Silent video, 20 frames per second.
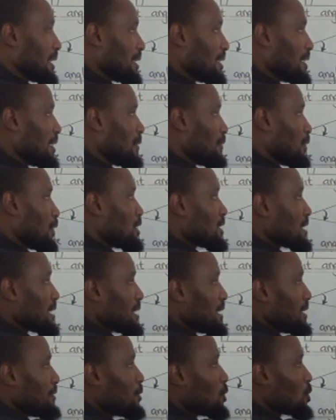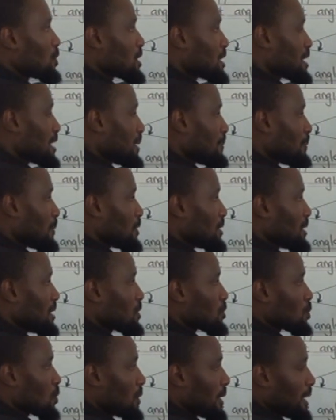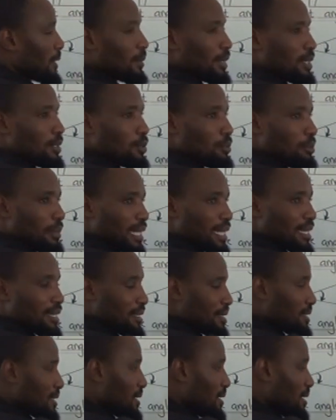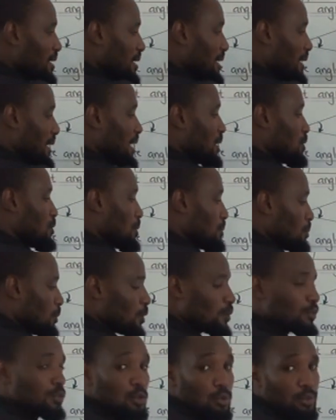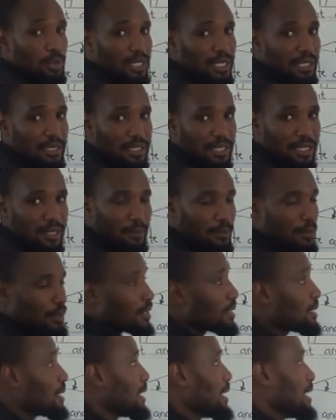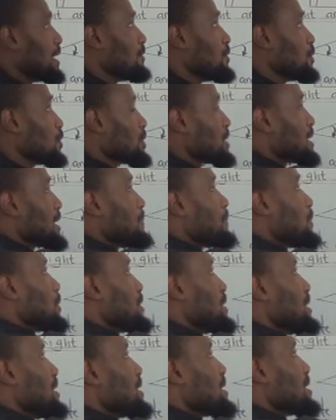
For instance, if you step on this square when you make it, it will move to be this shape. If you step on this